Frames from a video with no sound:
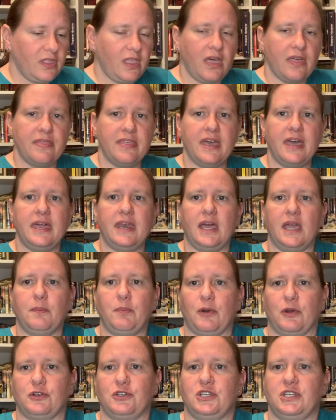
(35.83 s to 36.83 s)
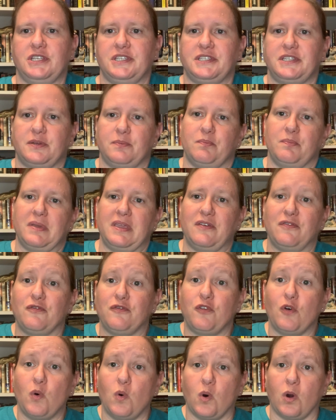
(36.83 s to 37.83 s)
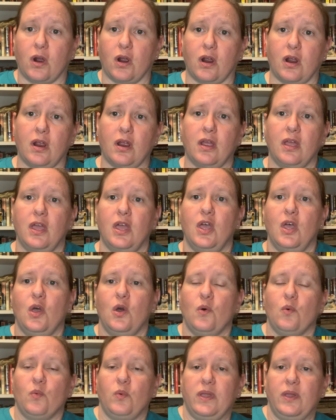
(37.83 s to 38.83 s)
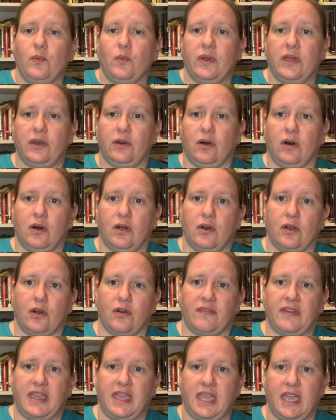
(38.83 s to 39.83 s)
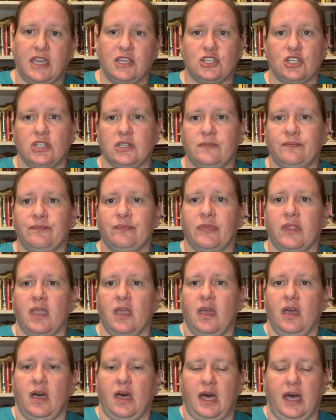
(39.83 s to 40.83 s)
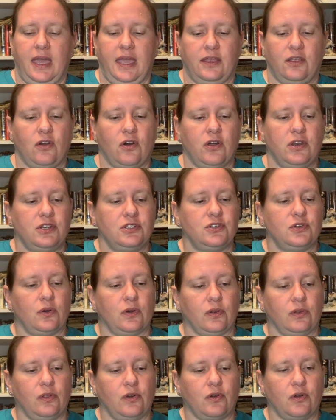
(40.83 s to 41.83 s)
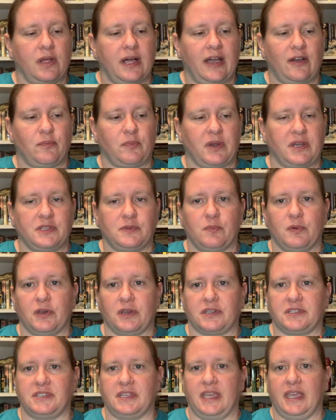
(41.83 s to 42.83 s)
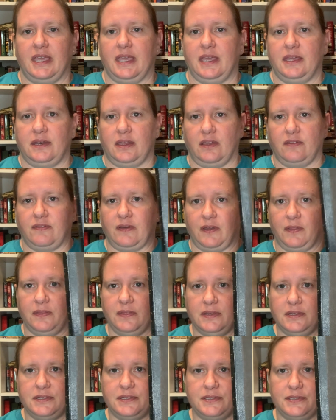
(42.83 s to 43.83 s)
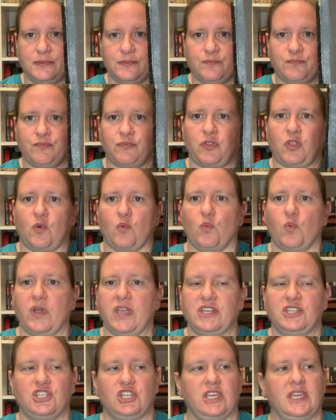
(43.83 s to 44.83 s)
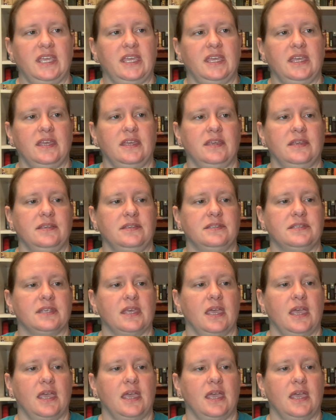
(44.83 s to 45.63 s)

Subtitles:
that I purchased before we went on our vacation. I had gone into our local half-price books and I found this, which is